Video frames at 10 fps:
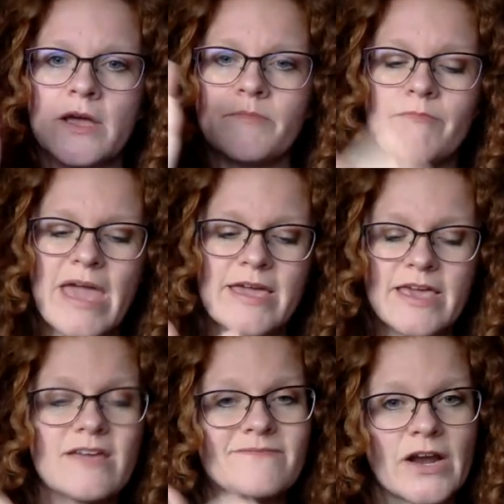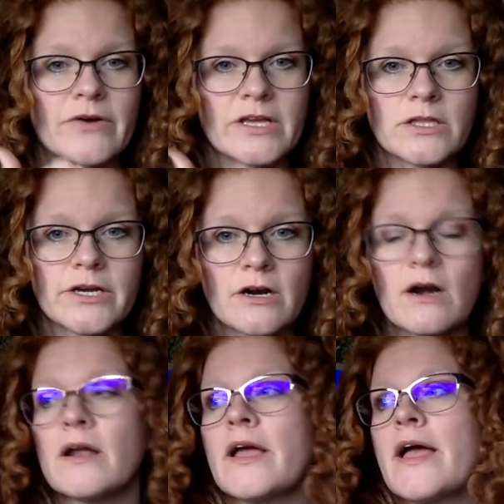Make it very clear.
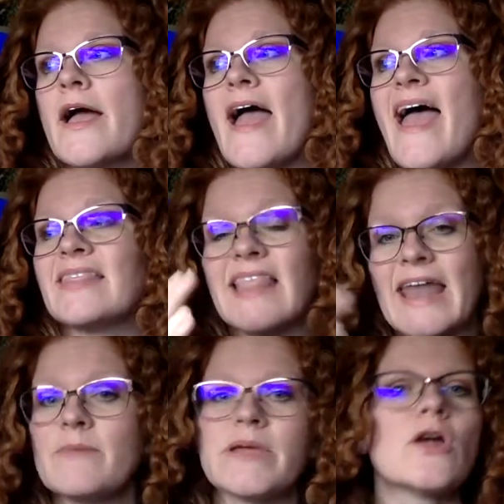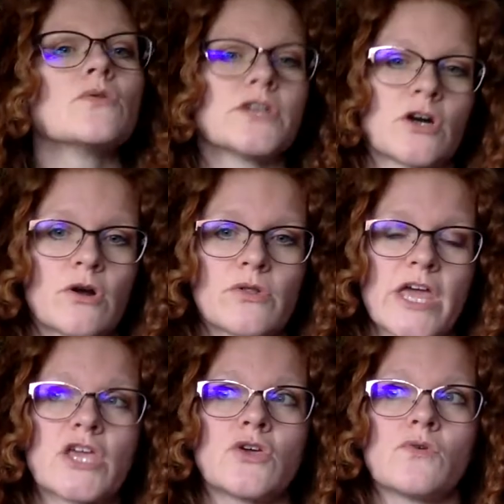And let it be known to her that
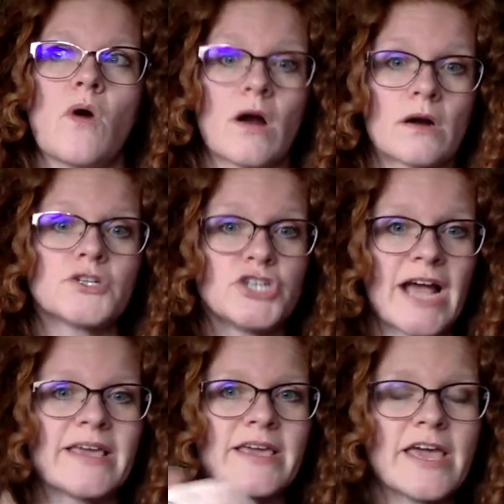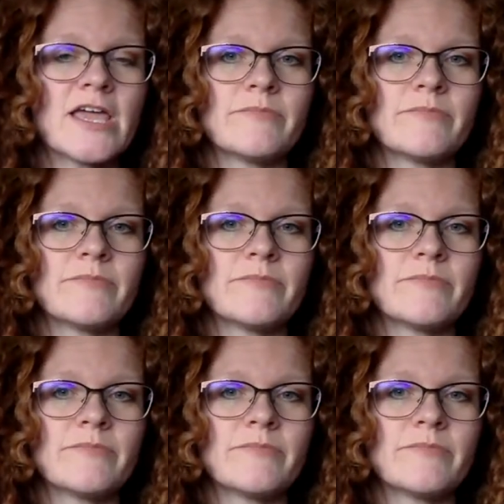you are checking in,